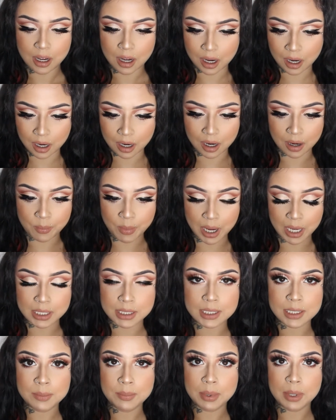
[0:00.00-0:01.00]
I
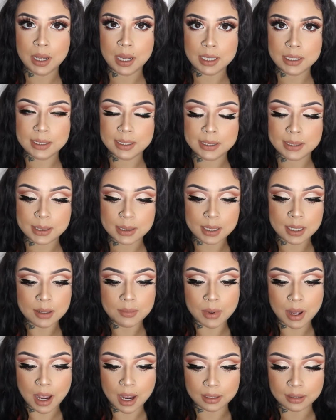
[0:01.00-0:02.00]
did apply some
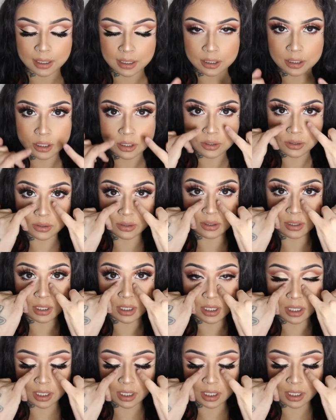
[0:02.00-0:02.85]
highlighter to the